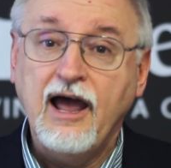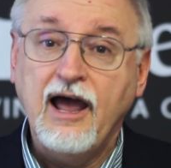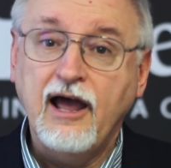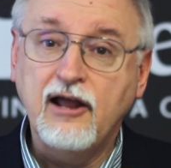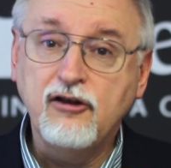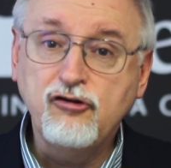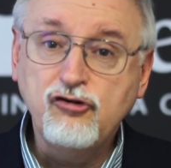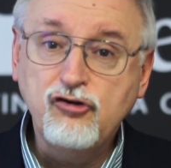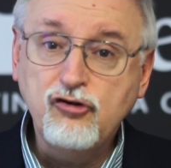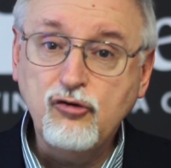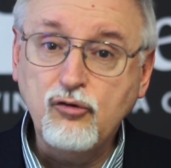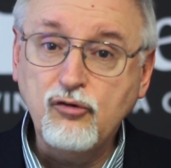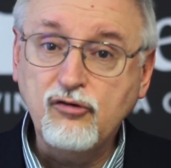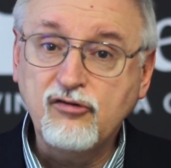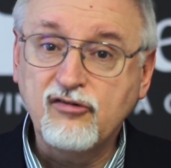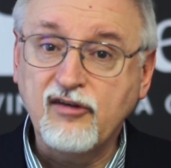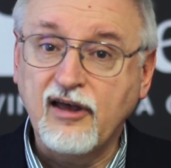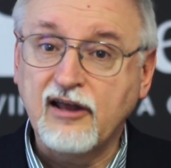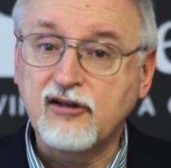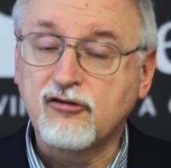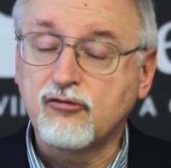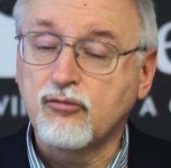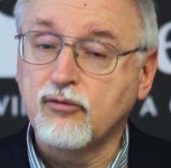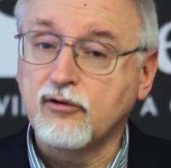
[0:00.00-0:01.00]
and use
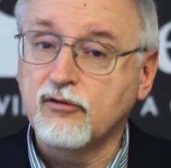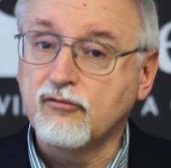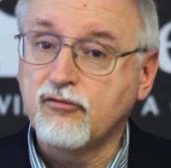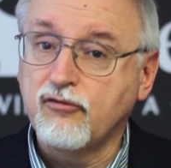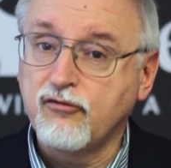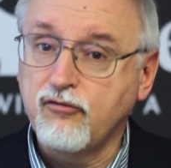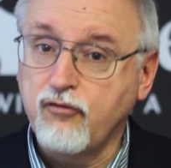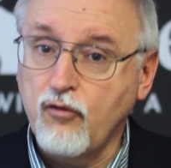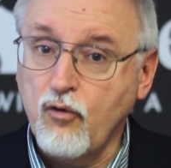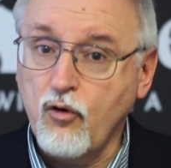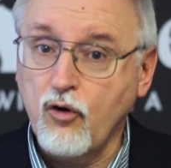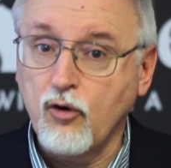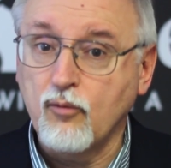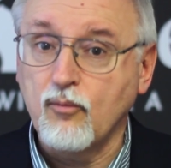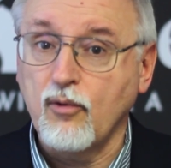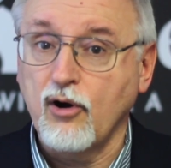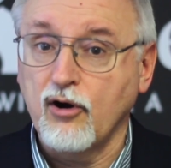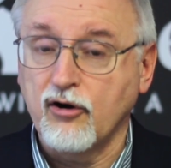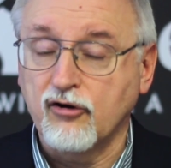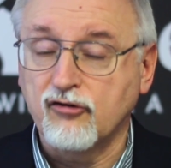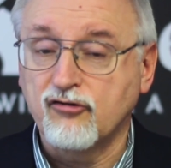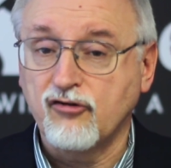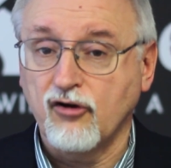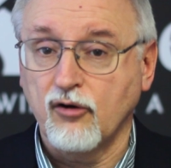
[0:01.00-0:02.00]
that to inform
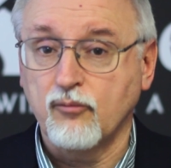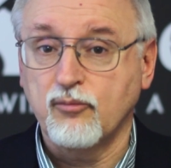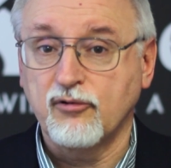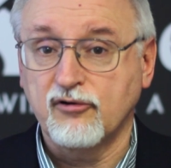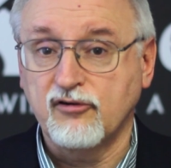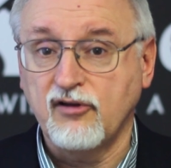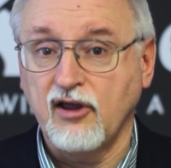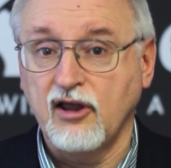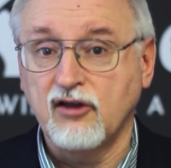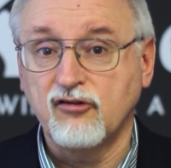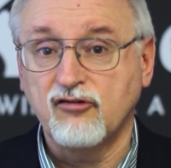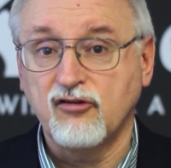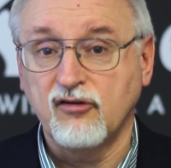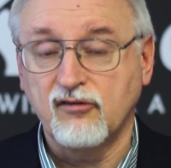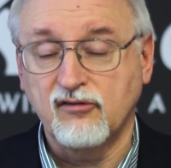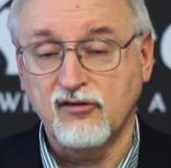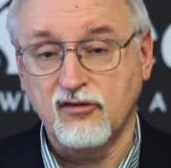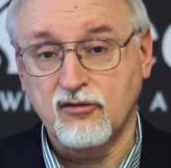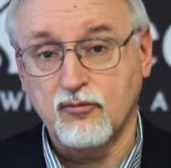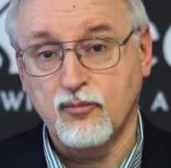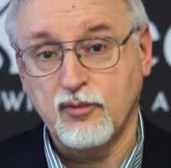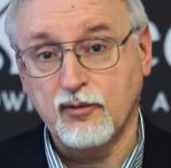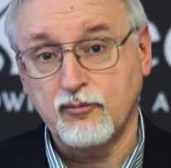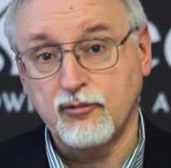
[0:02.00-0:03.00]
our interpretations
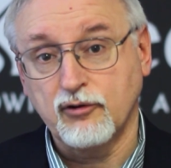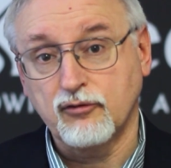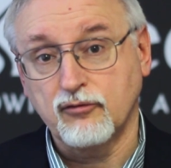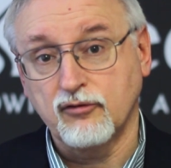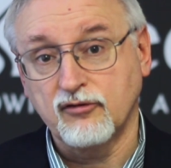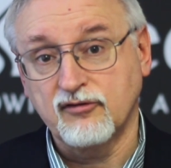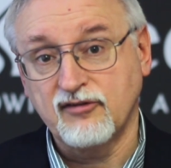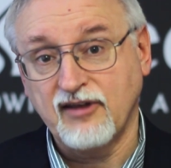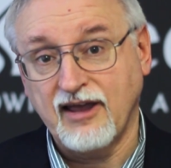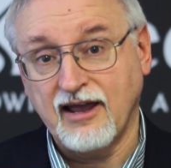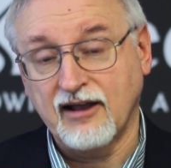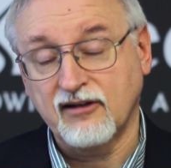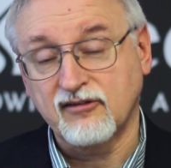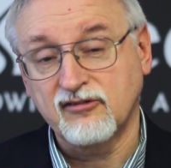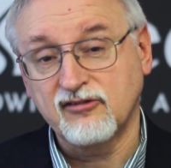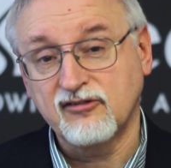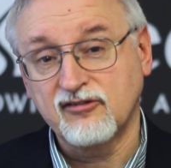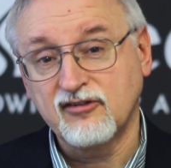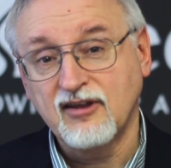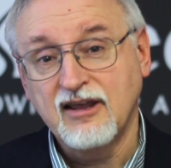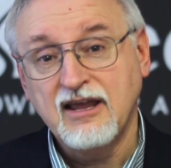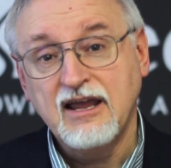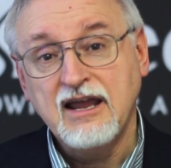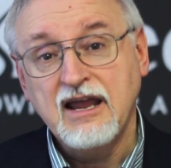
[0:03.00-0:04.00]
of the biblical
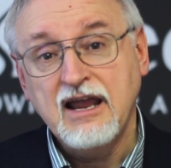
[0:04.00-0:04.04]
texts.